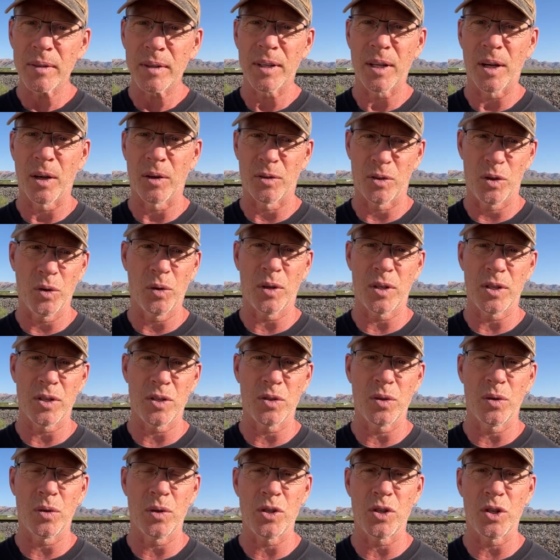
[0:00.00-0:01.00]
You know, do it as
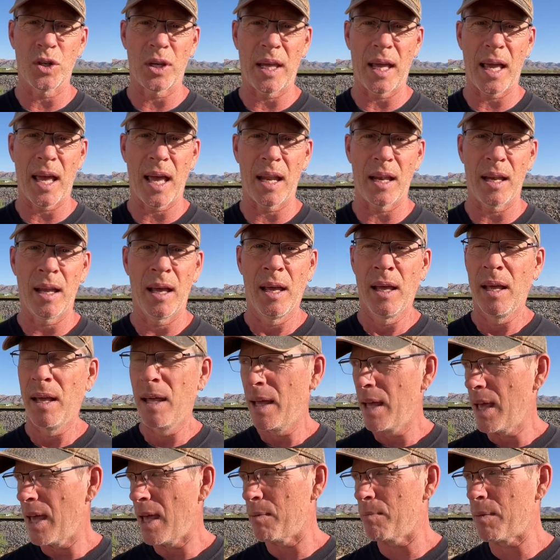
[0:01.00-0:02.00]
soon as you can
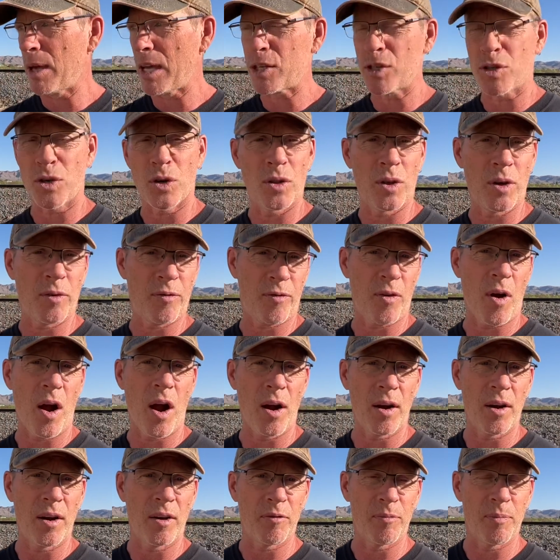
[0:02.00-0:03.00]
and make sure they're
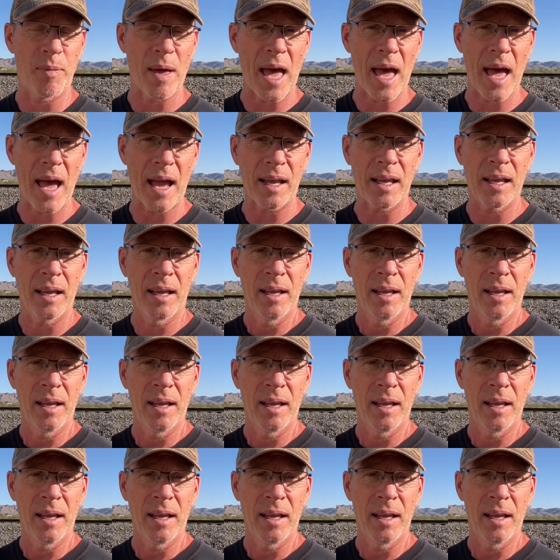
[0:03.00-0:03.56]
far enough back